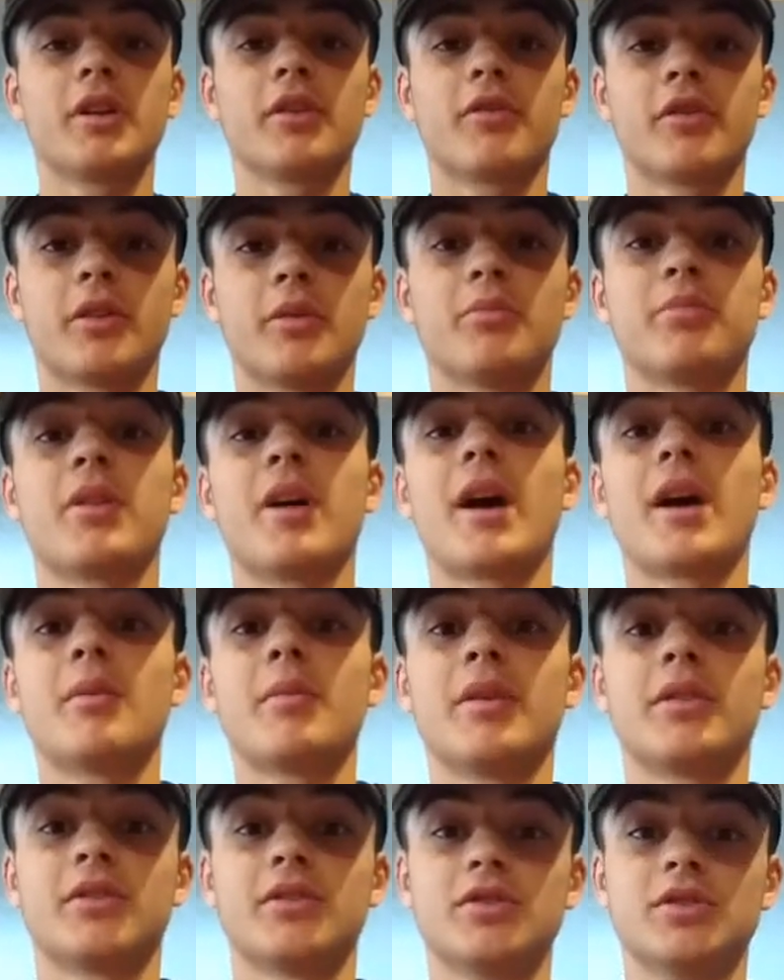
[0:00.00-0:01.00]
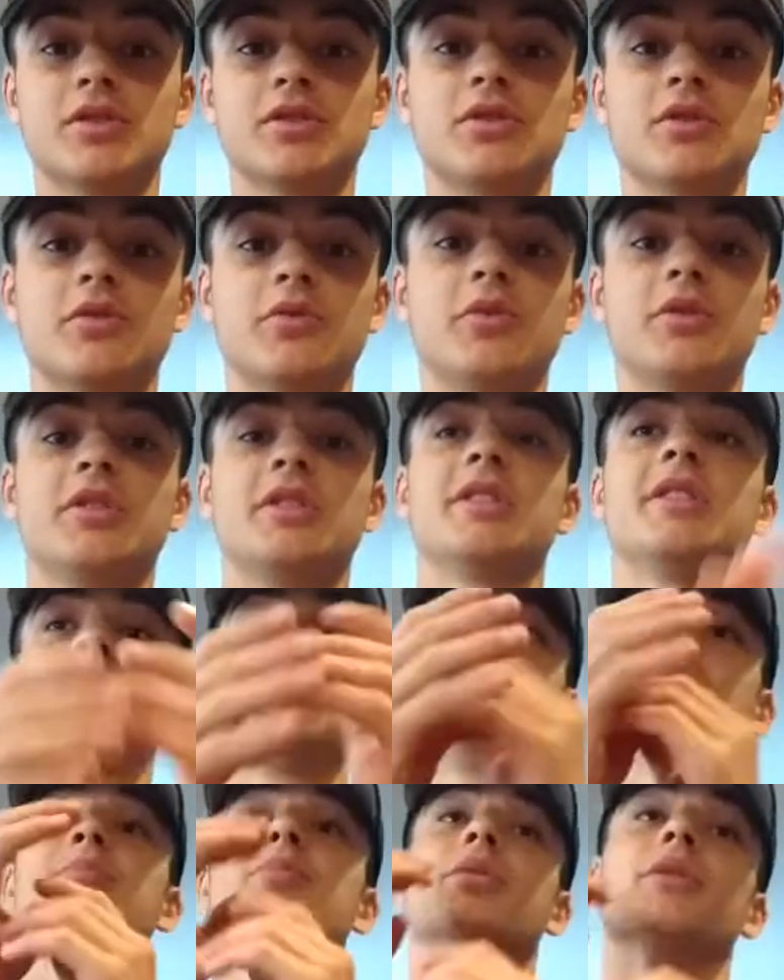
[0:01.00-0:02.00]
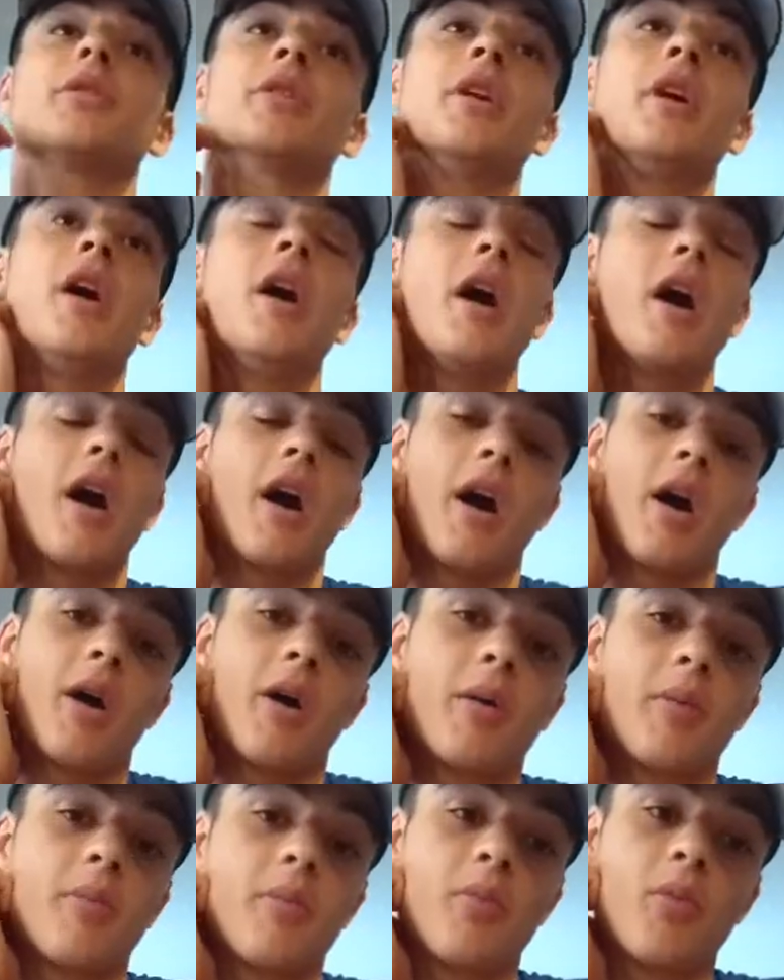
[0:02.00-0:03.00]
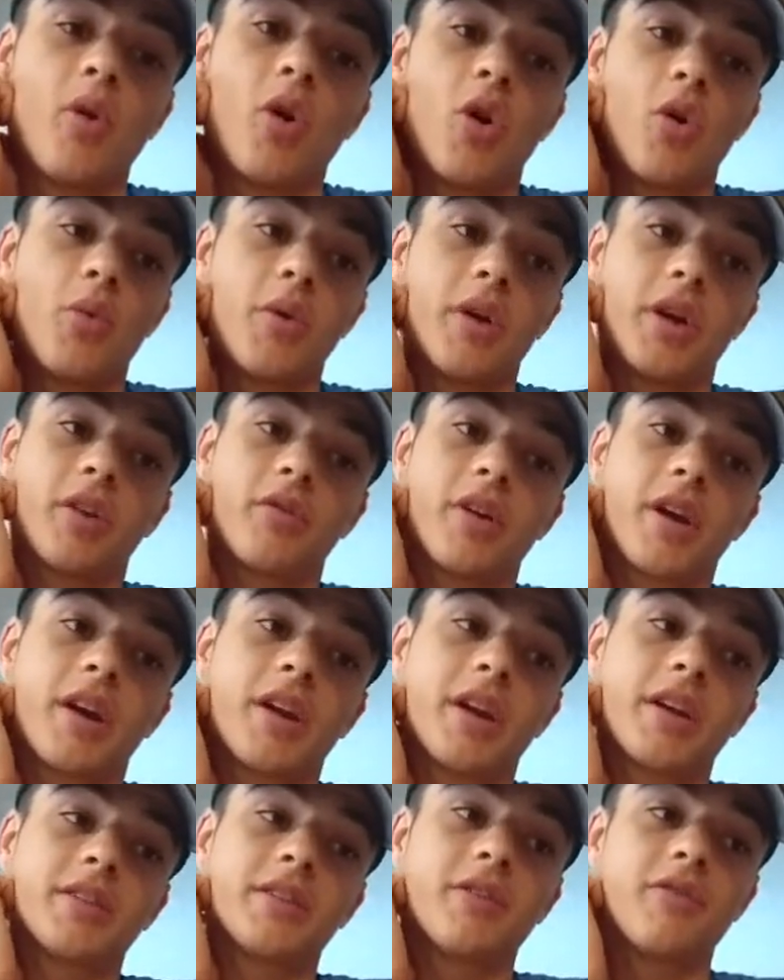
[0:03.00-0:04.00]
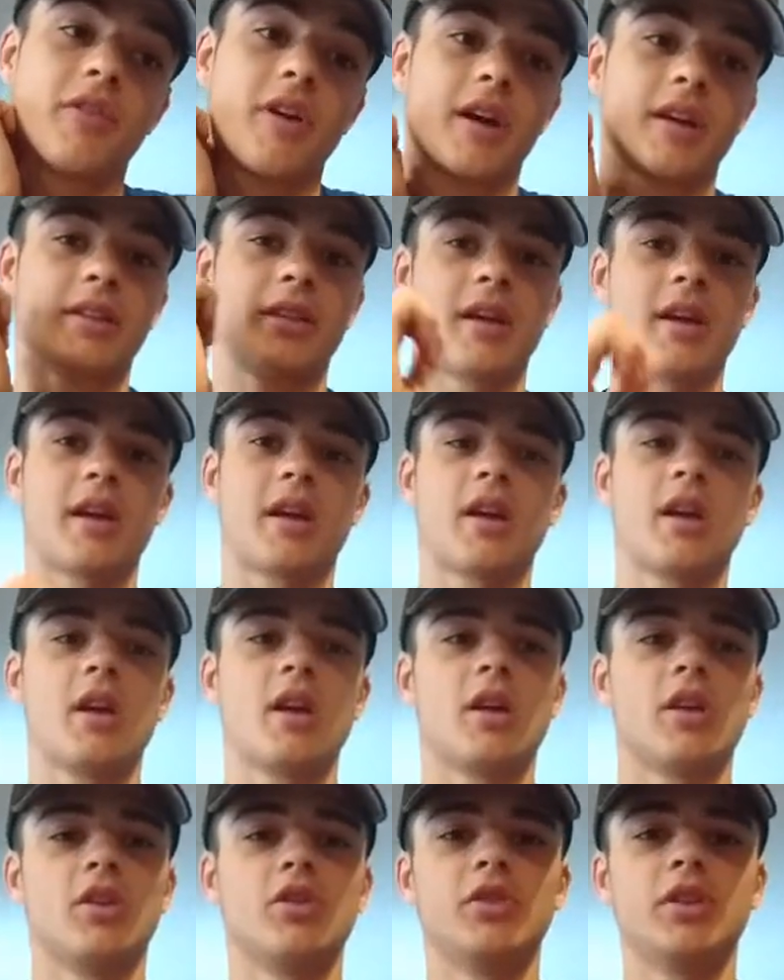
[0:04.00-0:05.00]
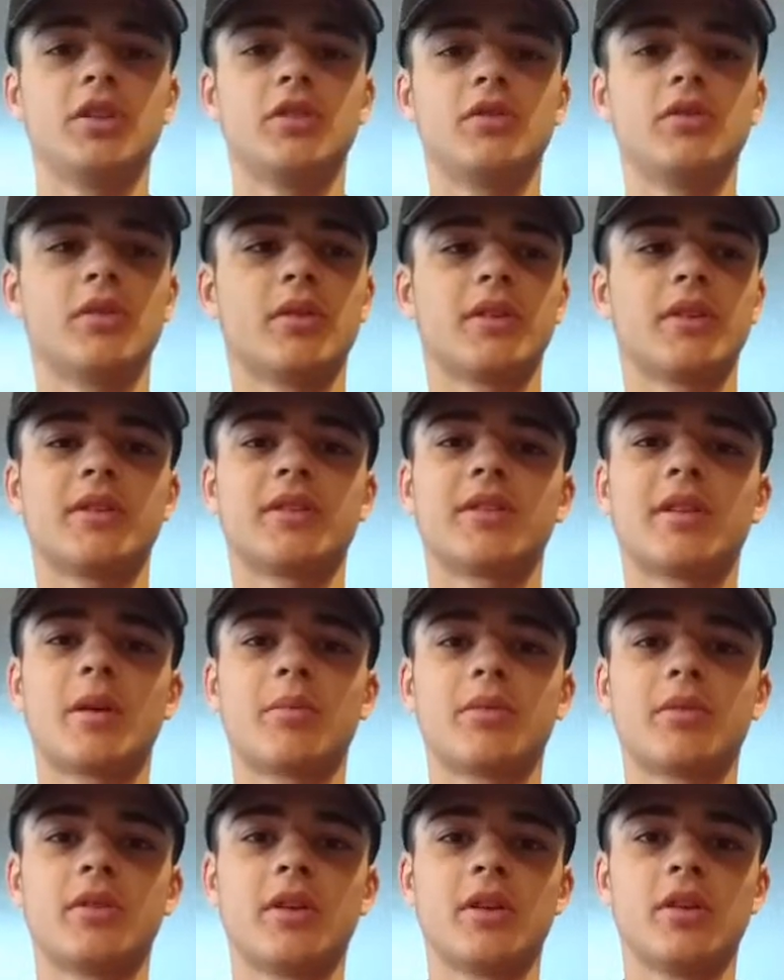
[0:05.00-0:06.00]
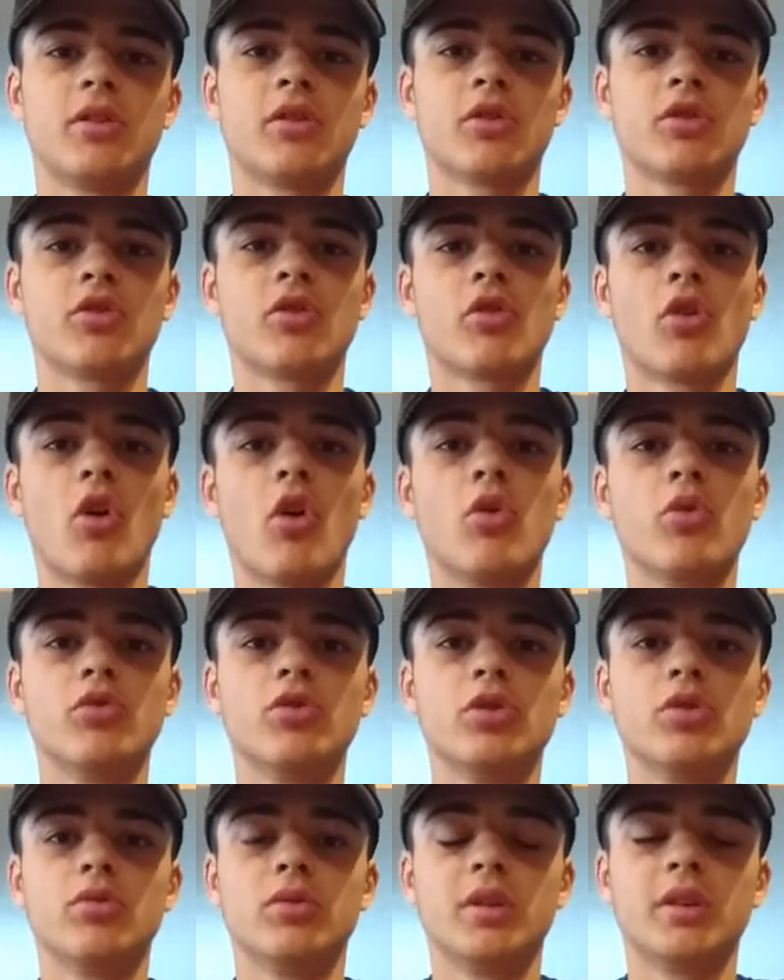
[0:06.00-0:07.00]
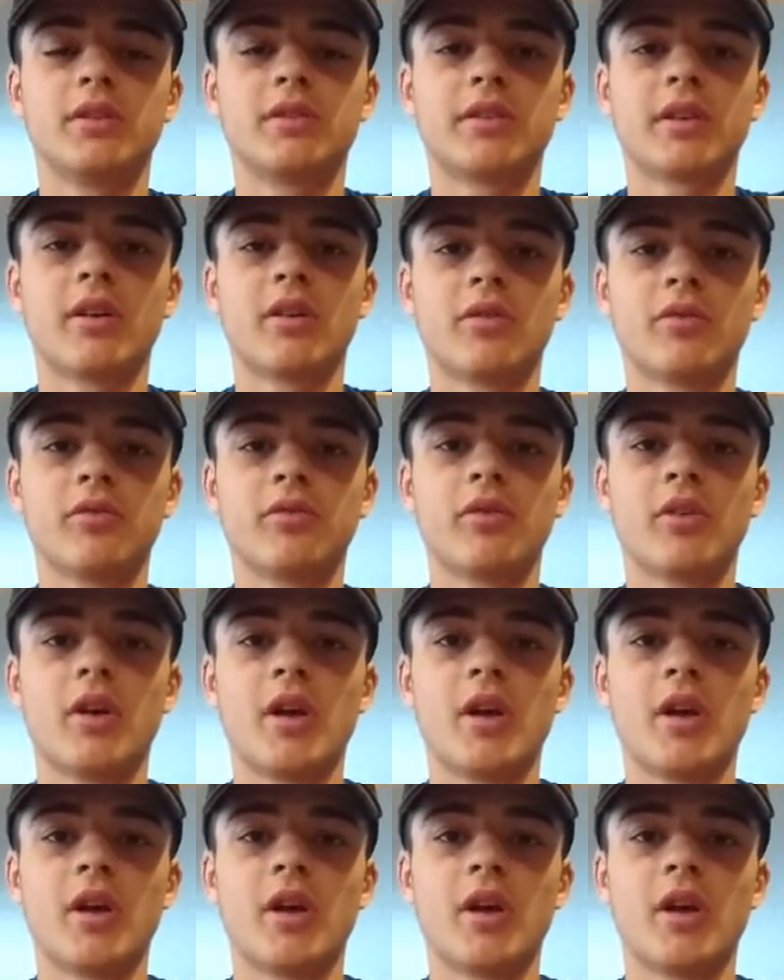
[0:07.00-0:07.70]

different implied messages. So if we dig deeper, we can recognize the fact that you need to accept that you're your own unique self.